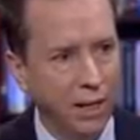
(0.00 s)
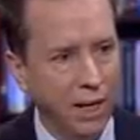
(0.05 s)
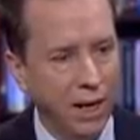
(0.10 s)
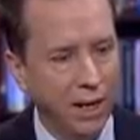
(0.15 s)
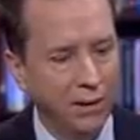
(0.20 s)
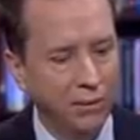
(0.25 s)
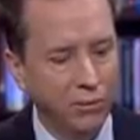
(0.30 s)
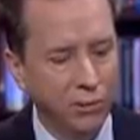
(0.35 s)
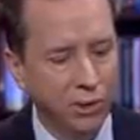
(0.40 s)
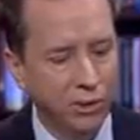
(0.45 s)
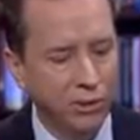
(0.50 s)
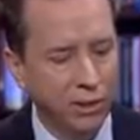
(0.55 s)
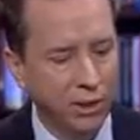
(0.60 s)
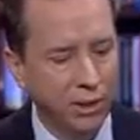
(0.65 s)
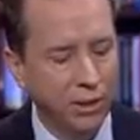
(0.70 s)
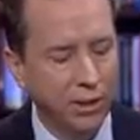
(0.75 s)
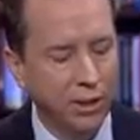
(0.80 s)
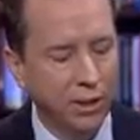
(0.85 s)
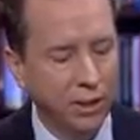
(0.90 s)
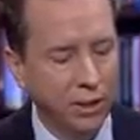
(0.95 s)
I would
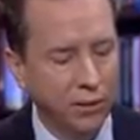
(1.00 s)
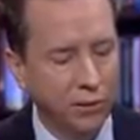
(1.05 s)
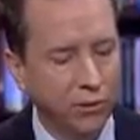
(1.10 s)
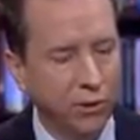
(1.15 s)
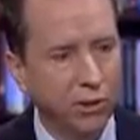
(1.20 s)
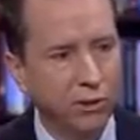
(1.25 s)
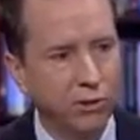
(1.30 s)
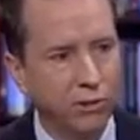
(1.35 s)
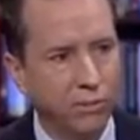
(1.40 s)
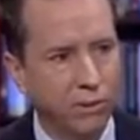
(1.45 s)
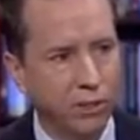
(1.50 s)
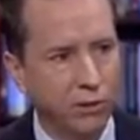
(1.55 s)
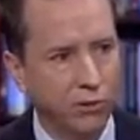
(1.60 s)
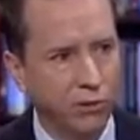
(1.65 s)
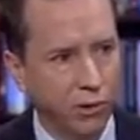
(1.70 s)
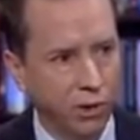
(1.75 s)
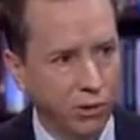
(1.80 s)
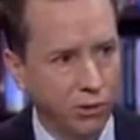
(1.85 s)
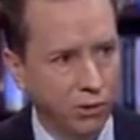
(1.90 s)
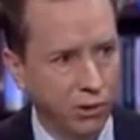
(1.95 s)
say that under this
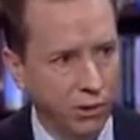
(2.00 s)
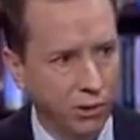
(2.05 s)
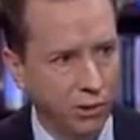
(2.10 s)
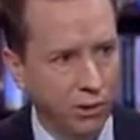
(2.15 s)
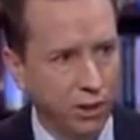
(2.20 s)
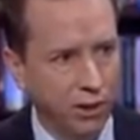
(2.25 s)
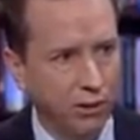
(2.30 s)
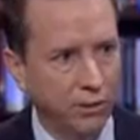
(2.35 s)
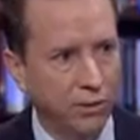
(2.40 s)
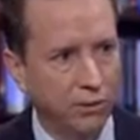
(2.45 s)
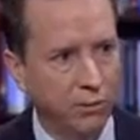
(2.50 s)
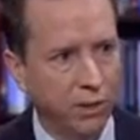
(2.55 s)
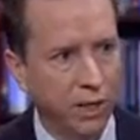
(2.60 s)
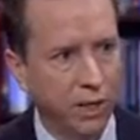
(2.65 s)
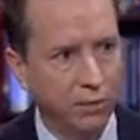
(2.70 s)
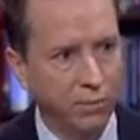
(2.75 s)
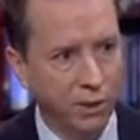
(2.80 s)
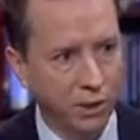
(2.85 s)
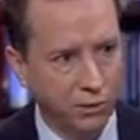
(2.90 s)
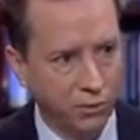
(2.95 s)
administration, things have
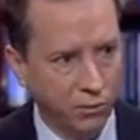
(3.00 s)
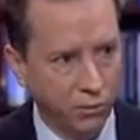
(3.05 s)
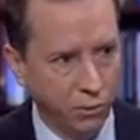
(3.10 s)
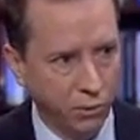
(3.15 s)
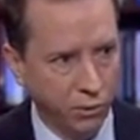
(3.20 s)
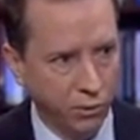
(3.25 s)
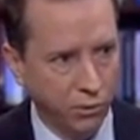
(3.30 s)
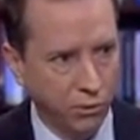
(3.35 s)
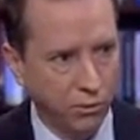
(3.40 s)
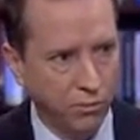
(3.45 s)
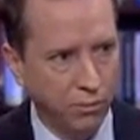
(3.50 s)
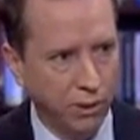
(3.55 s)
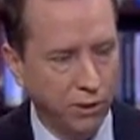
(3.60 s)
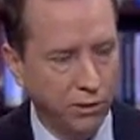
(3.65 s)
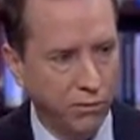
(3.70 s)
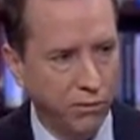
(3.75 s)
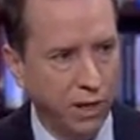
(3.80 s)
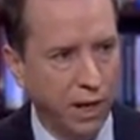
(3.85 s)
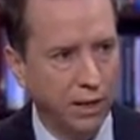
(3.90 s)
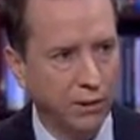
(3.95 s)
gone much further,
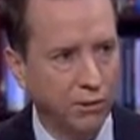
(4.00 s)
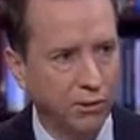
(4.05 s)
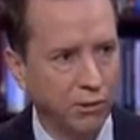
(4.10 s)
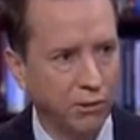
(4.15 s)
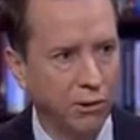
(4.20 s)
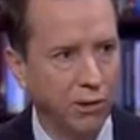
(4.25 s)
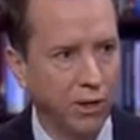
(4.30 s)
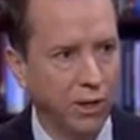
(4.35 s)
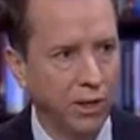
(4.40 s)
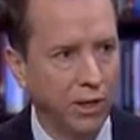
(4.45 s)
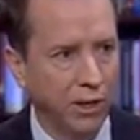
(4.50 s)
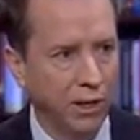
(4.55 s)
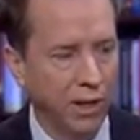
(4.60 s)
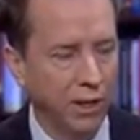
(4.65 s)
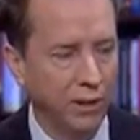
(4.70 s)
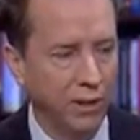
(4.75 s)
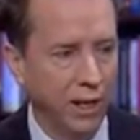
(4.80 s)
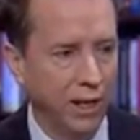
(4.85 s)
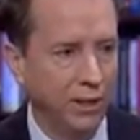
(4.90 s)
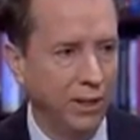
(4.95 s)
much faster.
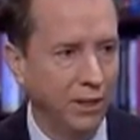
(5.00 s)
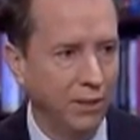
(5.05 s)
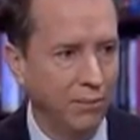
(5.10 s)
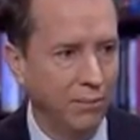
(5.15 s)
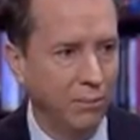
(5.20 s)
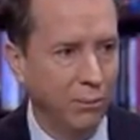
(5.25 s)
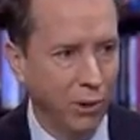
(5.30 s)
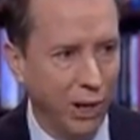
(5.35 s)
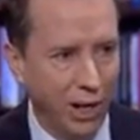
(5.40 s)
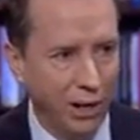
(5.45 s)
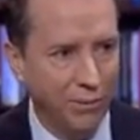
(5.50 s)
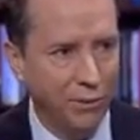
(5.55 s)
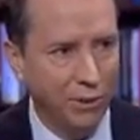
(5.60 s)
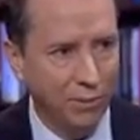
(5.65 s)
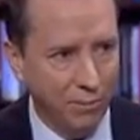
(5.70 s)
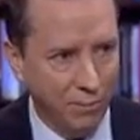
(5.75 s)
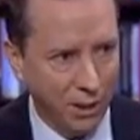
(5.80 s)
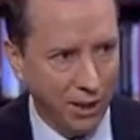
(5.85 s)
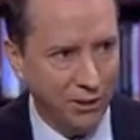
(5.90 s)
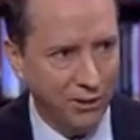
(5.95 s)
I think perhaps
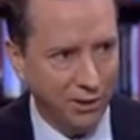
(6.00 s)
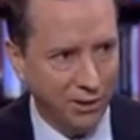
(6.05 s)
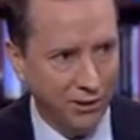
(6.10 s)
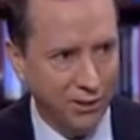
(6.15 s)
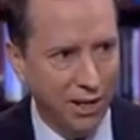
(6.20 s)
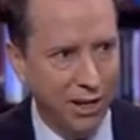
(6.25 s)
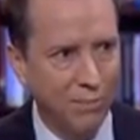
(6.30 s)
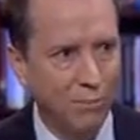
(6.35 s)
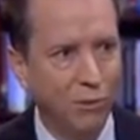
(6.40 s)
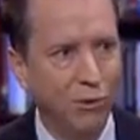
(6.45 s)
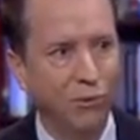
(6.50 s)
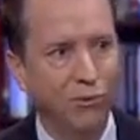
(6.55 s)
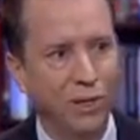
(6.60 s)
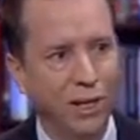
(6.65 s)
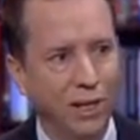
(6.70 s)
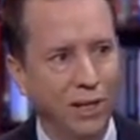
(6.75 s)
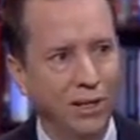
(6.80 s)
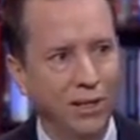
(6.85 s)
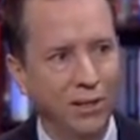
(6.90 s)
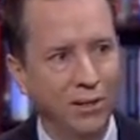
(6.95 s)
the best example of
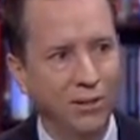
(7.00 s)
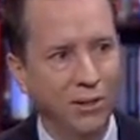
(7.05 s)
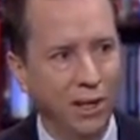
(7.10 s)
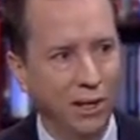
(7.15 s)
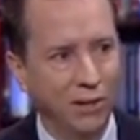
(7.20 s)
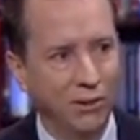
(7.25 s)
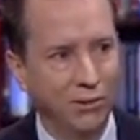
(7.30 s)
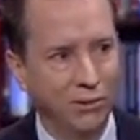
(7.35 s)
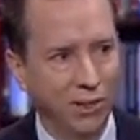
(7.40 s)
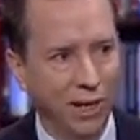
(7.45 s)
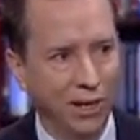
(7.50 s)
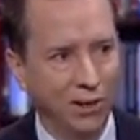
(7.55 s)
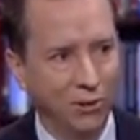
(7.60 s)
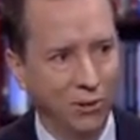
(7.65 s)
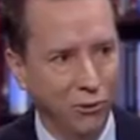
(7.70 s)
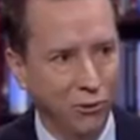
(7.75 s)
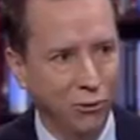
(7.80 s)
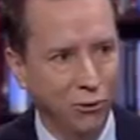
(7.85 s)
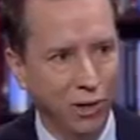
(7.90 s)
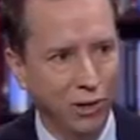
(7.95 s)
that is how
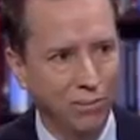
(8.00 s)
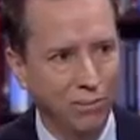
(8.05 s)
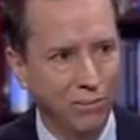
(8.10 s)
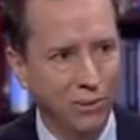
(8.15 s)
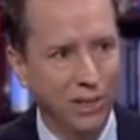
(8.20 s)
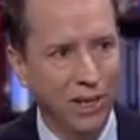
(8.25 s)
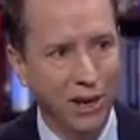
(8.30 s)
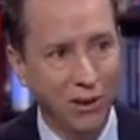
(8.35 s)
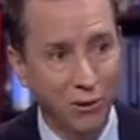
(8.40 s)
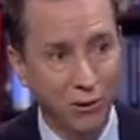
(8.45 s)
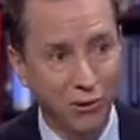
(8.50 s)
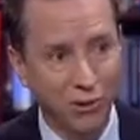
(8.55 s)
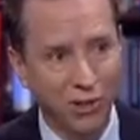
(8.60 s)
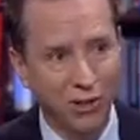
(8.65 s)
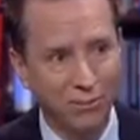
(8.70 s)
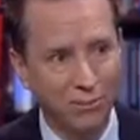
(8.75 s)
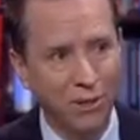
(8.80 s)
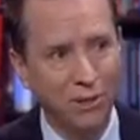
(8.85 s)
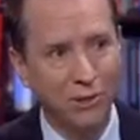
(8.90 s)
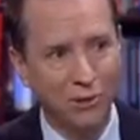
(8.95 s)
Donald Trump tears
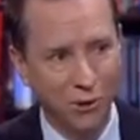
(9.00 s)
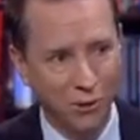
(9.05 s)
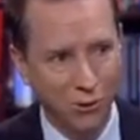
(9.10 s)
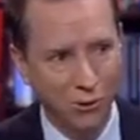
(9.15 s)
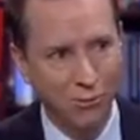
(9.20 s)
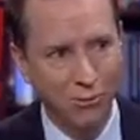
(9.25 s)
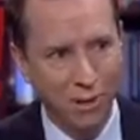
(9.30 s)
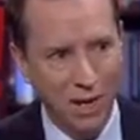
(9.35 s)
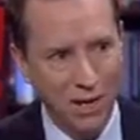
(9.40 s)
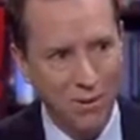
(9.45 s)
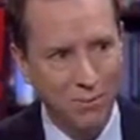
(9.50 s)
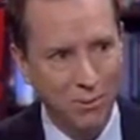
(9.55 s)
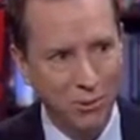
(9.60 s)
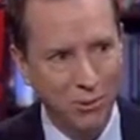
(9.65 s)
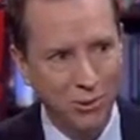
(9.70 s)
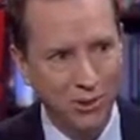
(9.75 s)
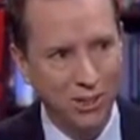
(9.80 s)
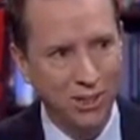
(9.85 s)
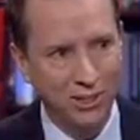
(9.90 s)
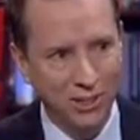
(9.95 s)
up his own
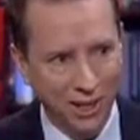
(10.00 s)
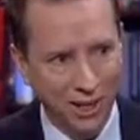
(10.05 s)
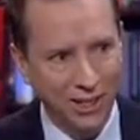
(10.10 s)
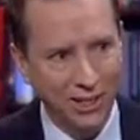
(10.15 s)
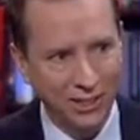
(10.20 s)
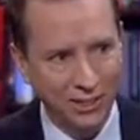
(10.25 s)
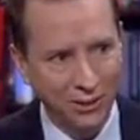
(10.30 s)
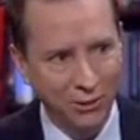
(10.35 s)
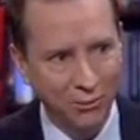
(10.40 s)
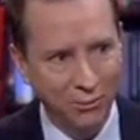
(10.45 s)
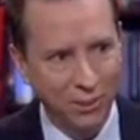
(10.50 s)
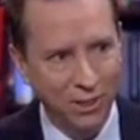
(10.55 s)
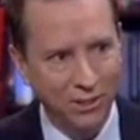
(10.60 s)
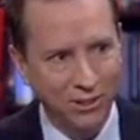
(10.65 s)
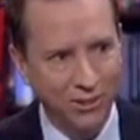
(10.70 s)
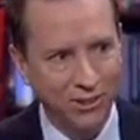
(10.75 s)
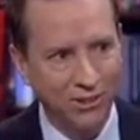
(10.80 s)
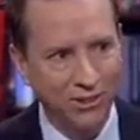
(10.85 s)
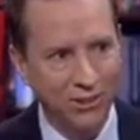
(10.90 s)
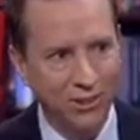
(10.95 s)
papers in tiny little
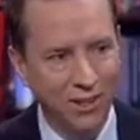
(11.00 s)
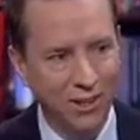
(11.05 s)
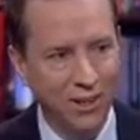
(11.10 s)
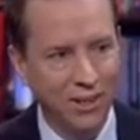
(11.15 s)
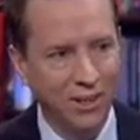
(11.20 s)
pieces.